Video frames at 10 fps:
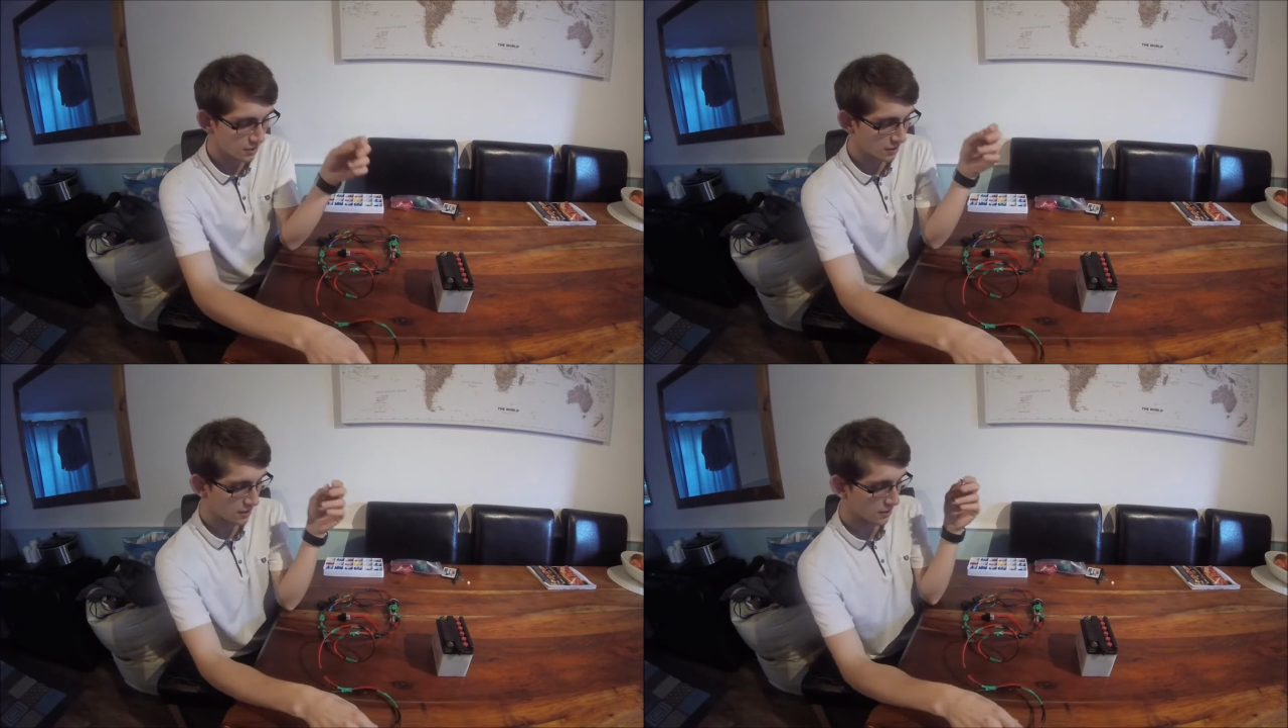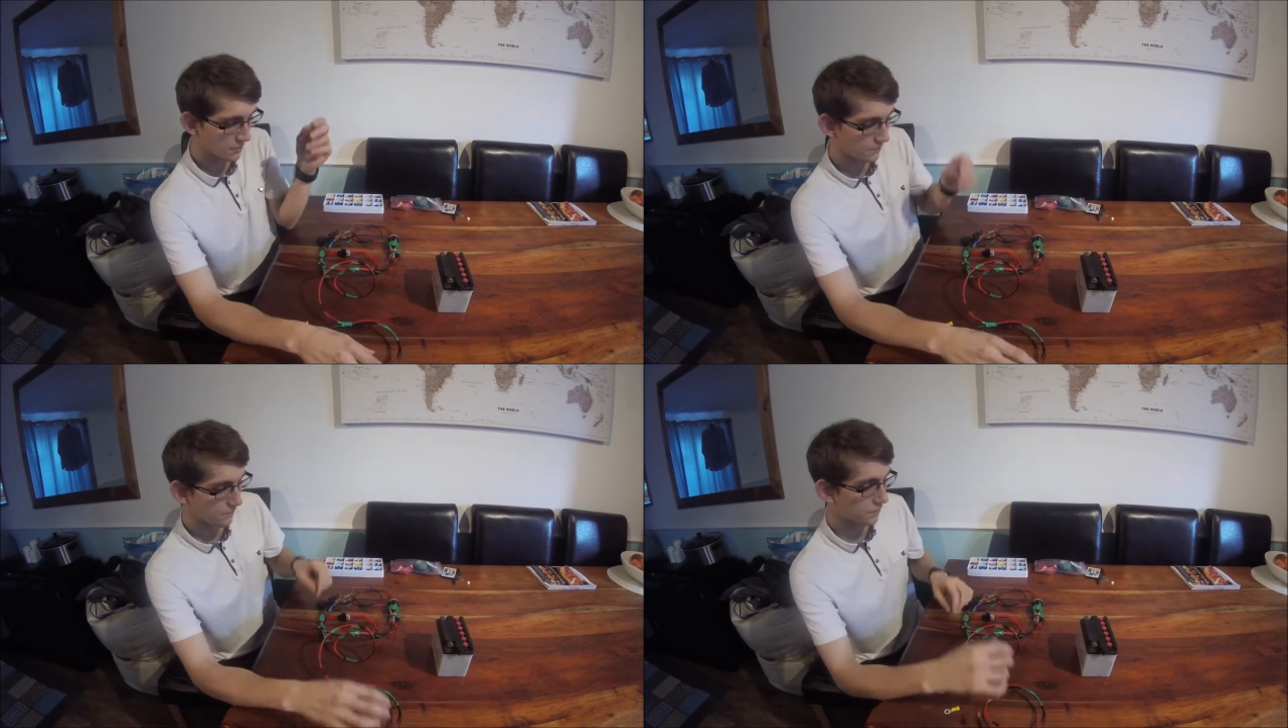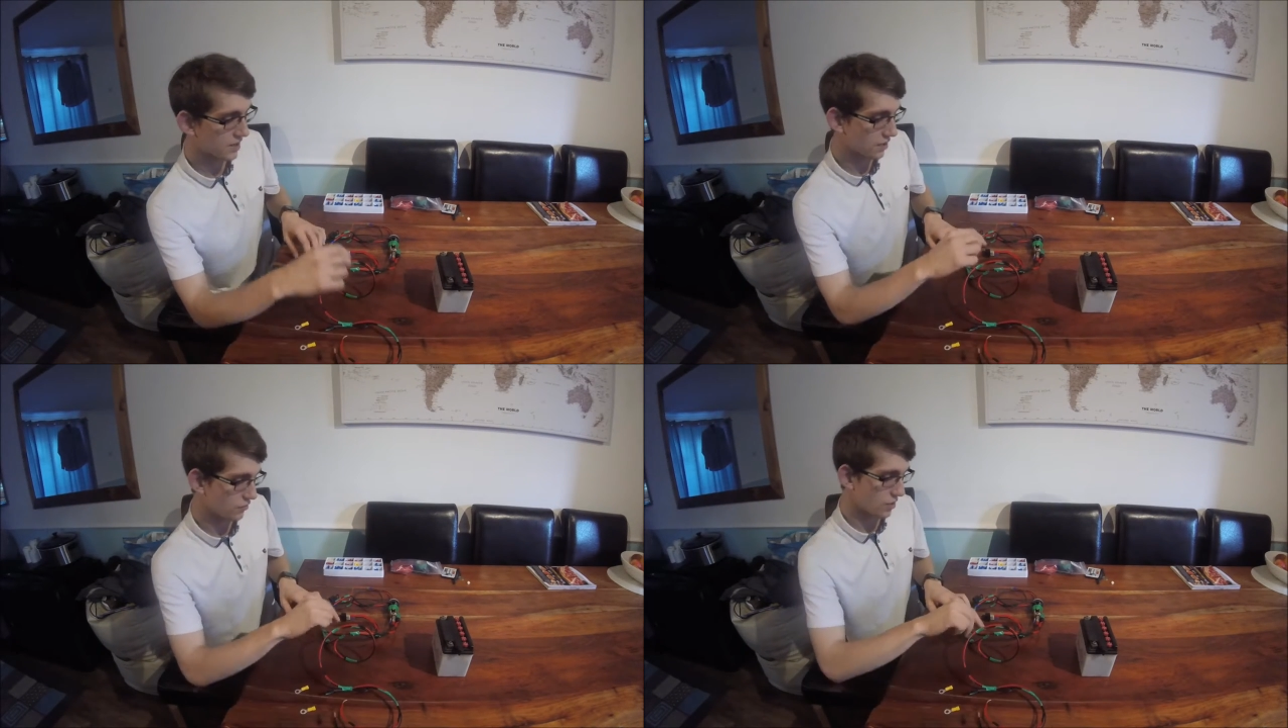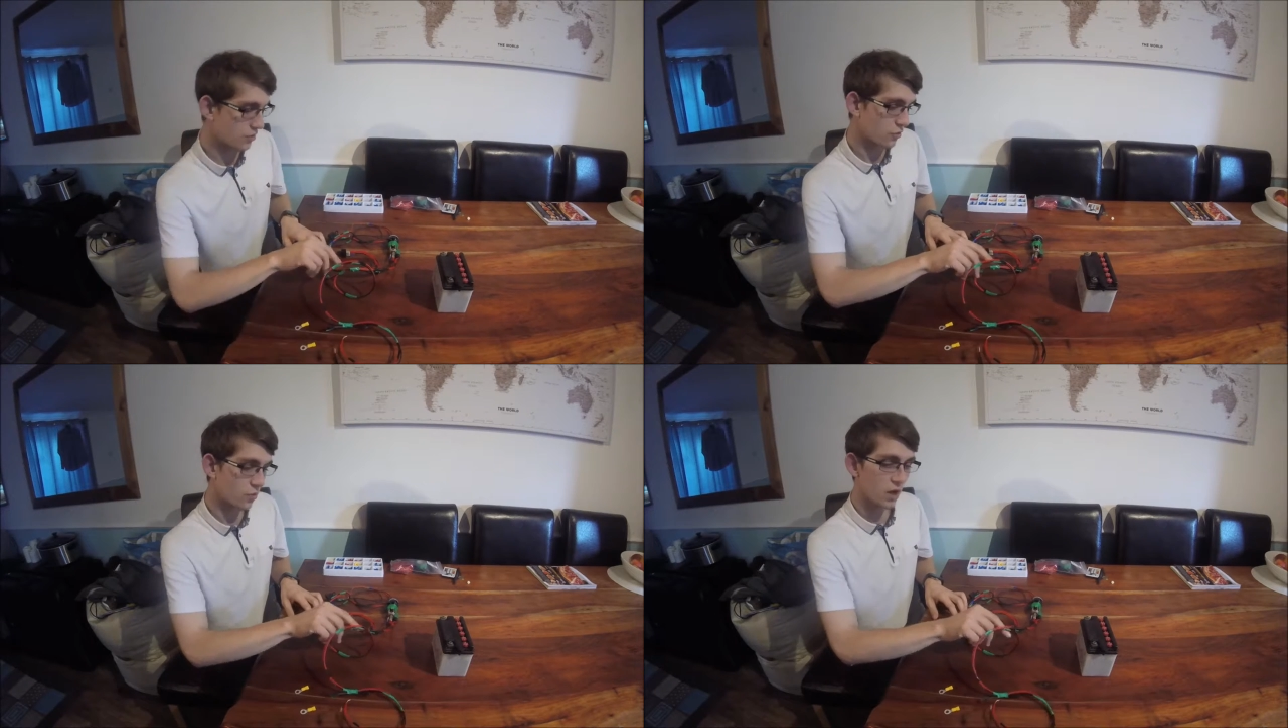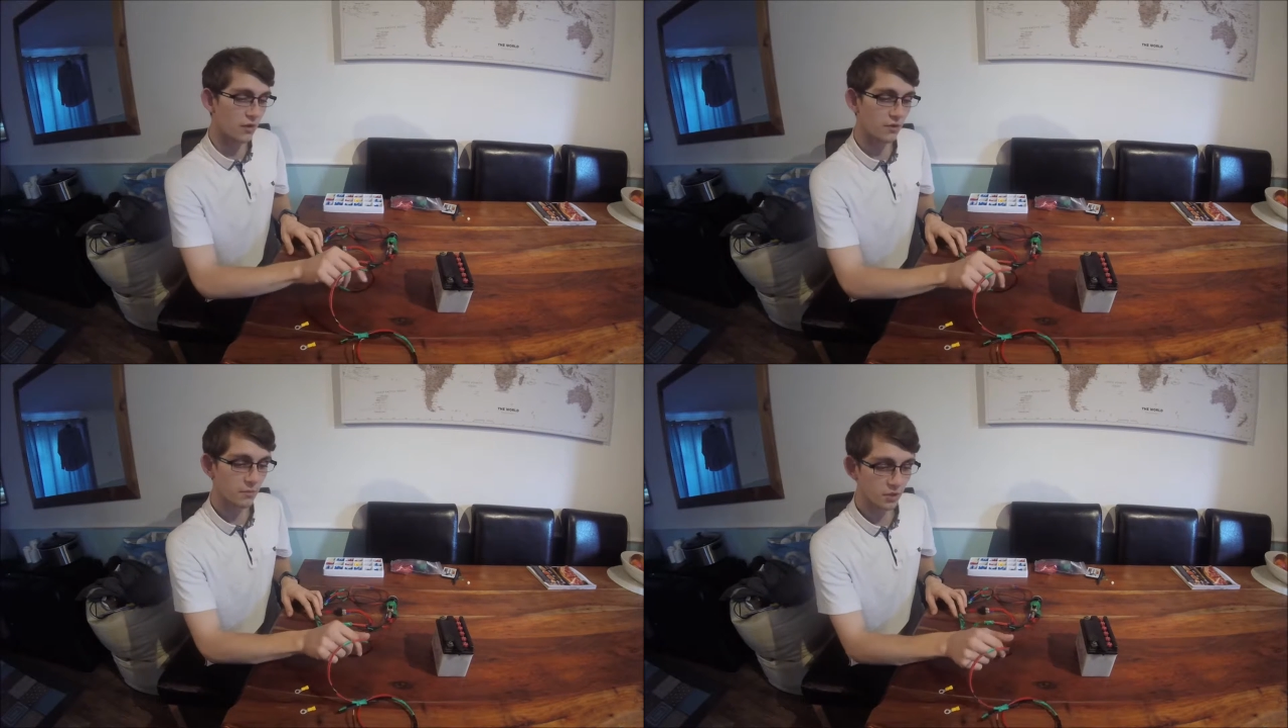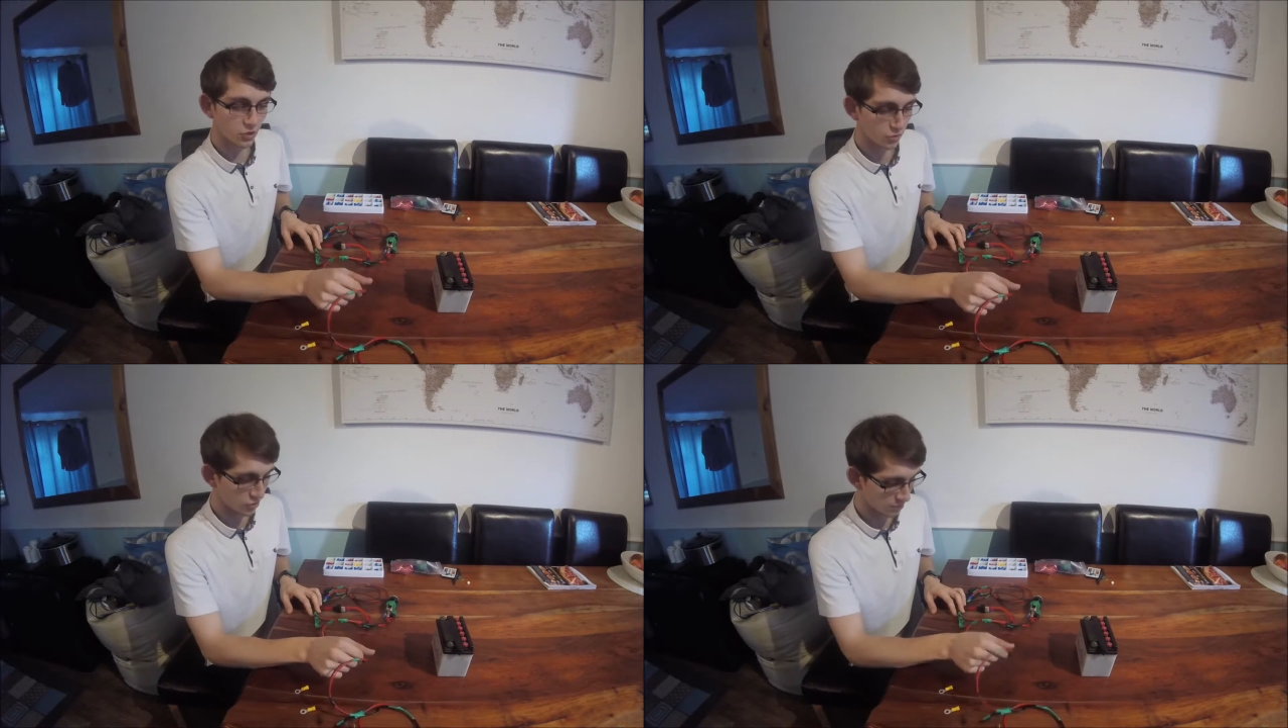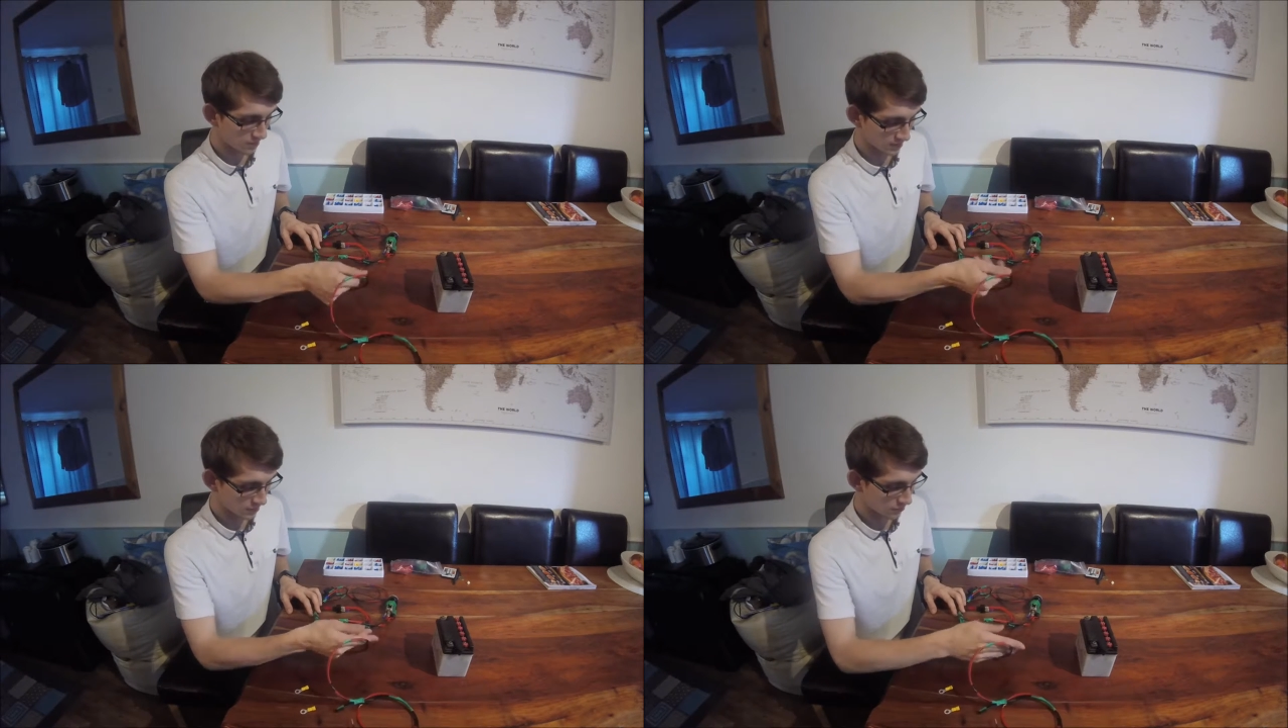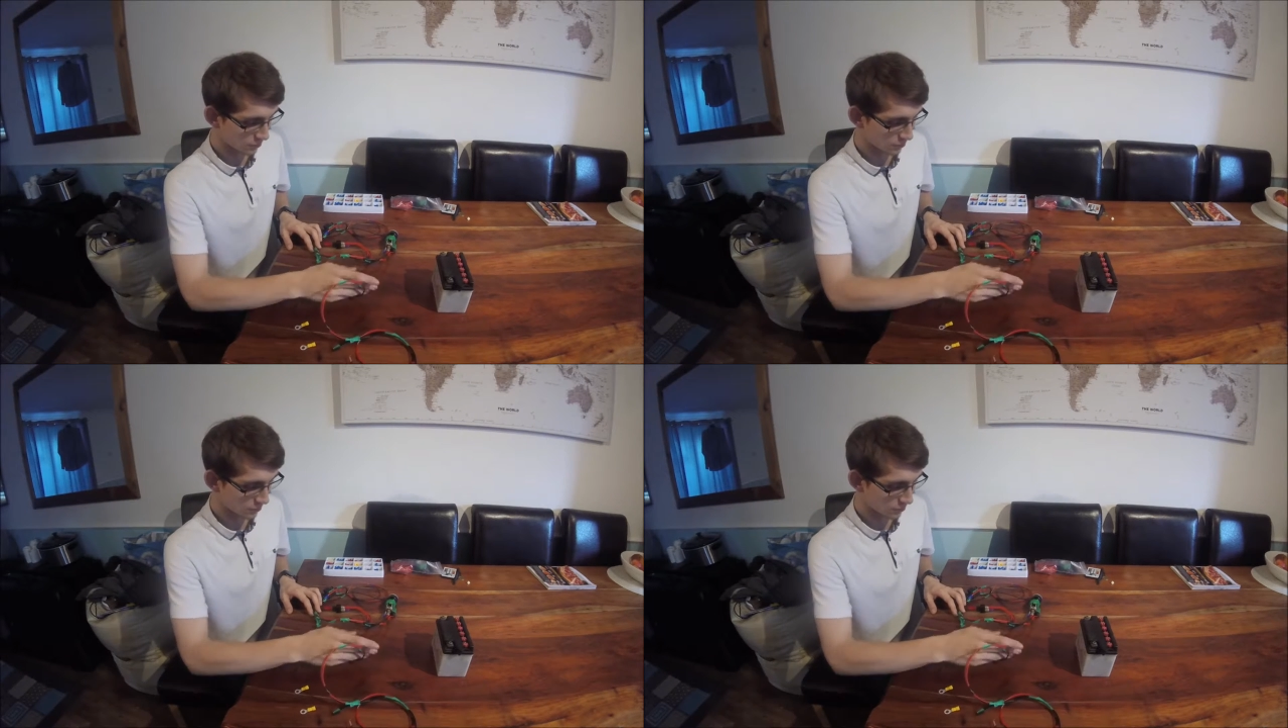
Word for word: um, run your wiring make sure you've got plenty